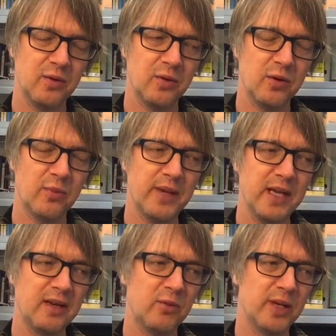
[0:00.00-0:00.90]
you're
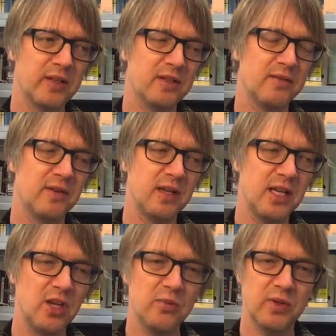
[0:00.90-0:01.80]
being almost
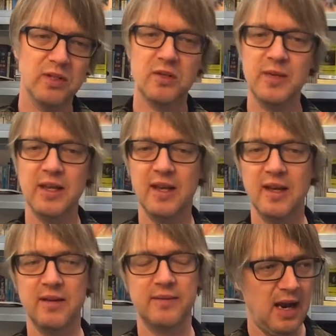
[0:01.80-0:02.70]
human to be
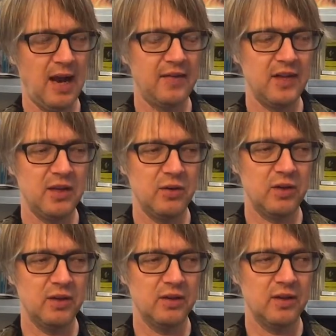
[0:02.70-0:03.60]
there, and that you
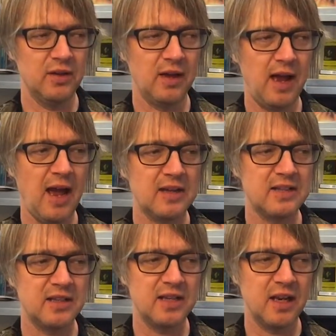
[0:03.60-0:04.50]
can
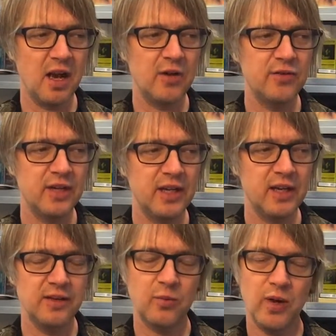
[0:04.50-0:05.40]
access it only
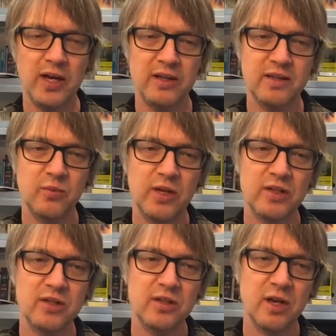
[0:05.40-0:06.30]
in the ways in
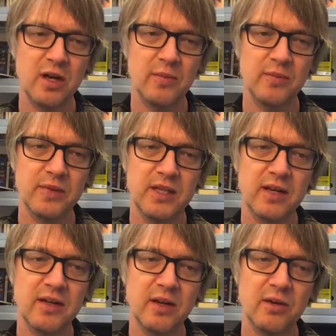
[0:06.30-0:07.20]
which
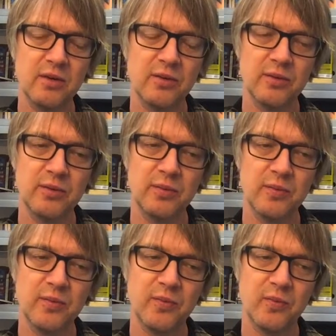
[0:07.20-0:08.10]
Danielle
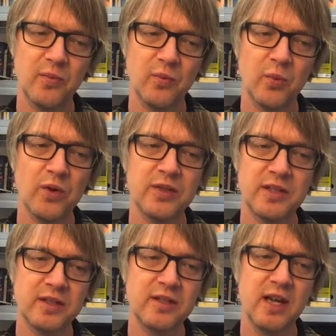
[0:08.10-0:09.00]

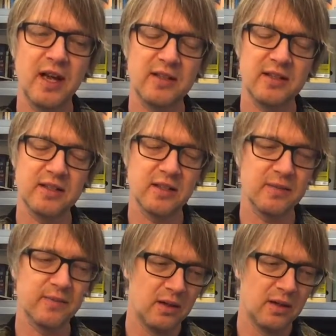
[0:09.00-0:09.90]
wants us to access it.
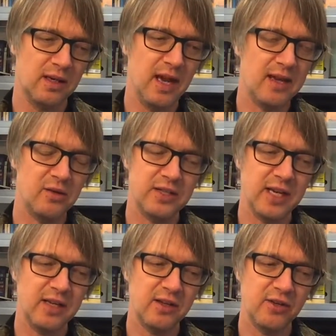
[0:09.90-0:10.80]
Yeah, you're
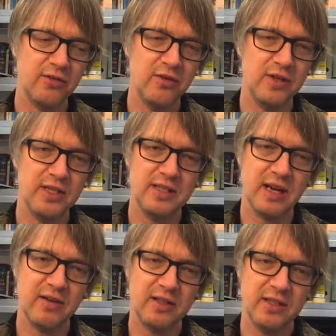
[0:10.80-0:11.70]
taken through these
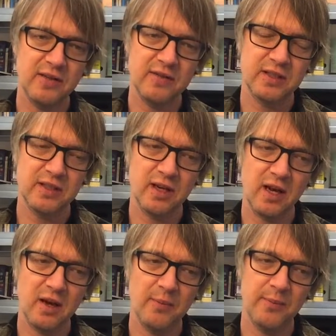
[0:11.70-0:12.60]
narratives,
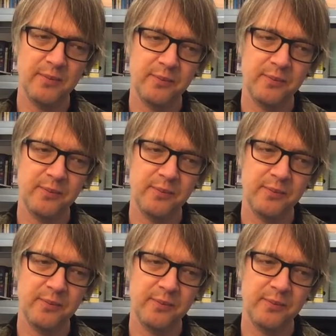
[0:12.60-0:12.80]
and